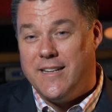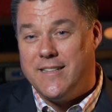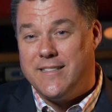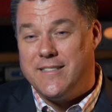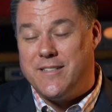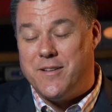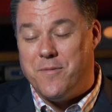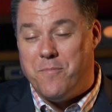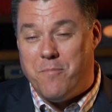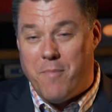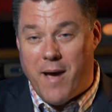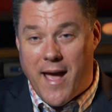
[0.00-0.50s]

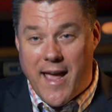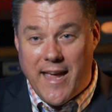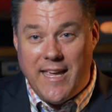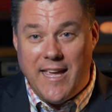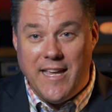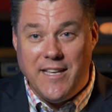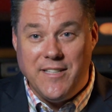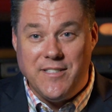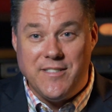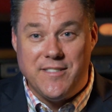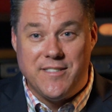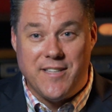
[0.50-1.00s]
to make
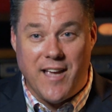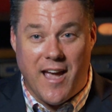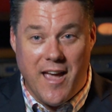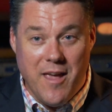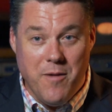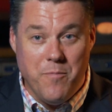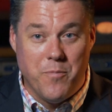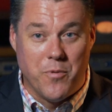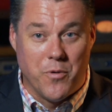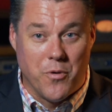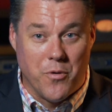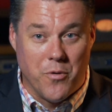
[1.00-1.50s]
his
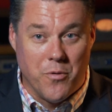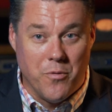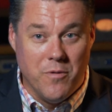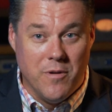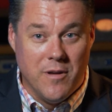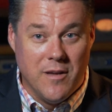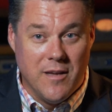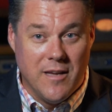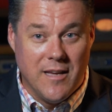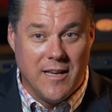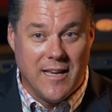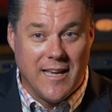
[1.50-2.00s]
debut
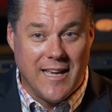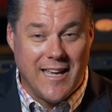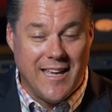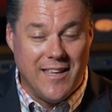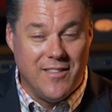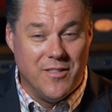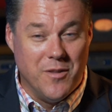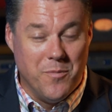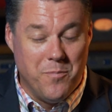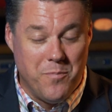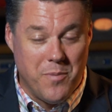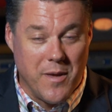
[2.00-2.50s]
in
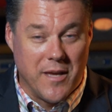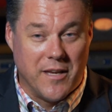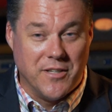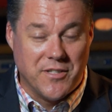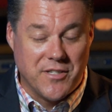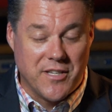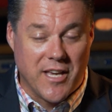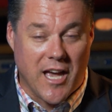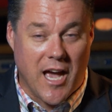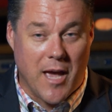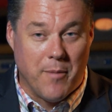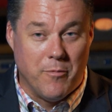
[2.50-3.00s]
the
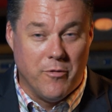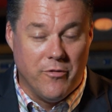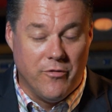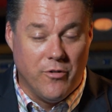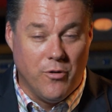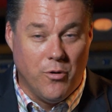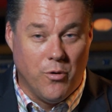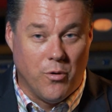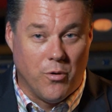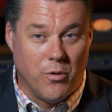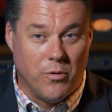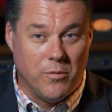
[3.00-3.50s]
biggest game of
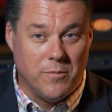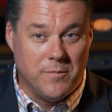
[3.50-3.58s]
all?